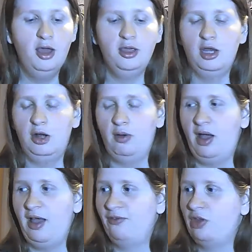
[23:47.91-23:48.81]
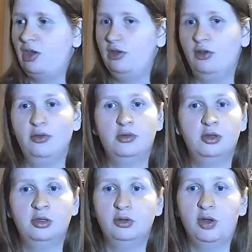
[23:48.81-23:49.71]
You know, I've killed
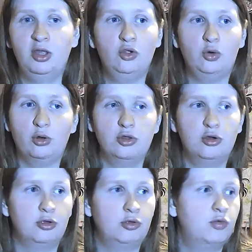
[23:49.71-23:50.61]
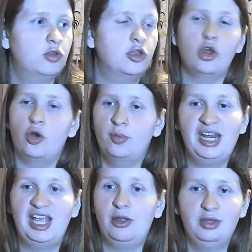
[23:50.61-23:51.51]
and tortured so
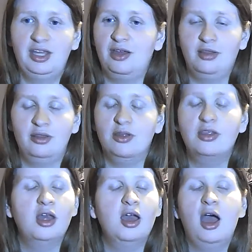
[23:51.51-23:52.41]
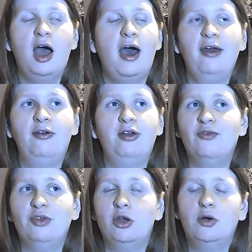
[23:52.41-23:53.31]
many Eldians. I don't
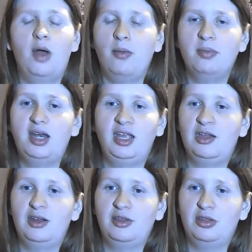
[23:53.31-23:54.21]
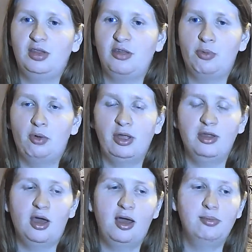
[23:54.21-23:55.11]
even know how many it is at this point in
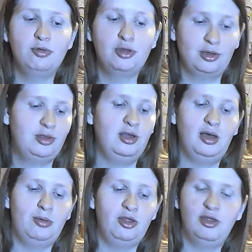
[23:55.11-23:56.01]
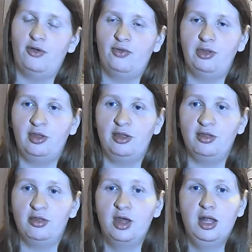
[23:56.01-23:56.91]
time just to get myself to
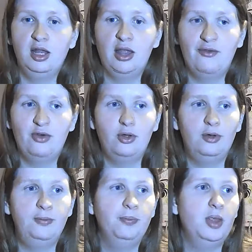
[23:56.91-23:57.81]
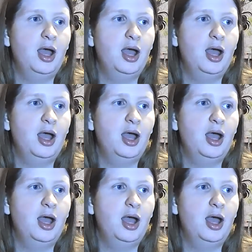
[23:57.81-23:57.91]
this level.